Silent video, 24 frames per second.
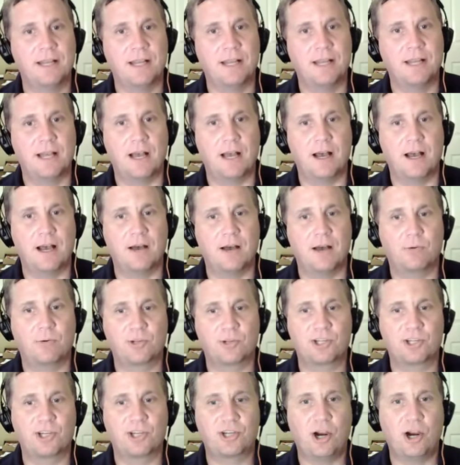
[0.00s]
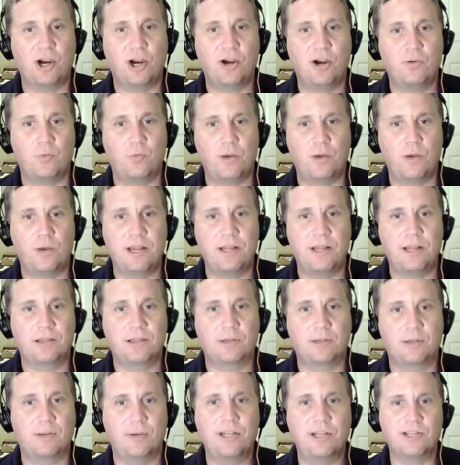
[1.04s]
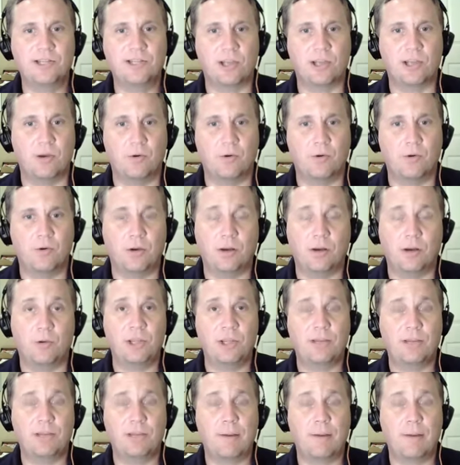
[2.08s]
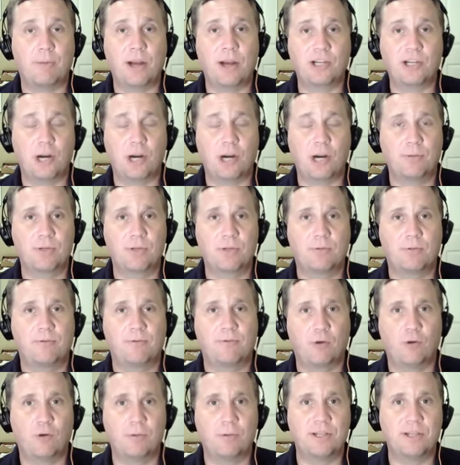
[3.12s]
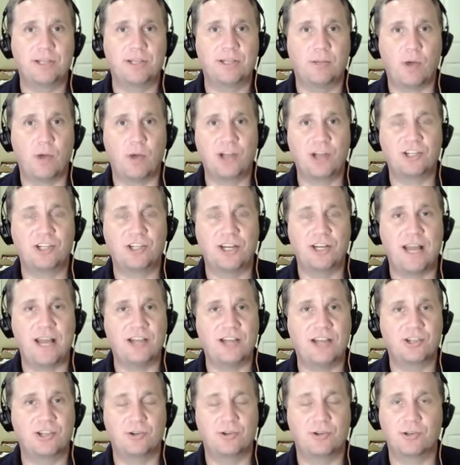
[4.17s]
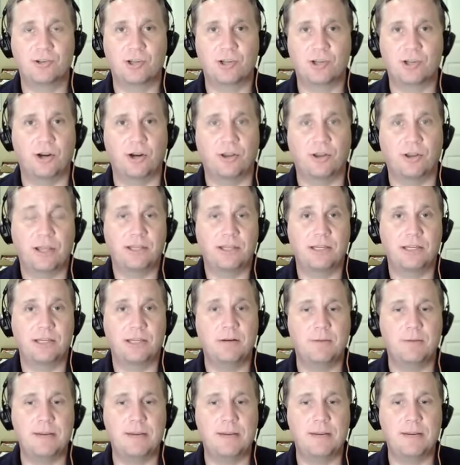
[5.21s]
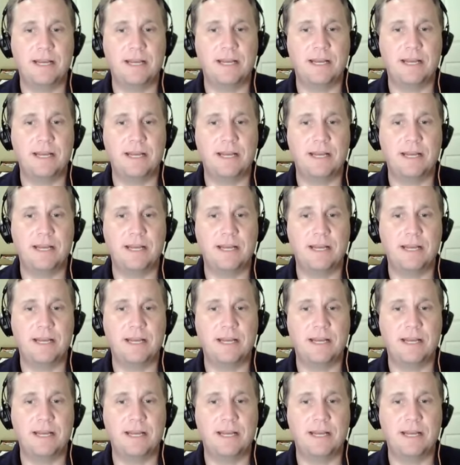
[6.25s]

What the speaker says: We'll start with Lorenzo. What do you think about Bryce Harper's performance and the Washington Nationals? Are they the team to beat again in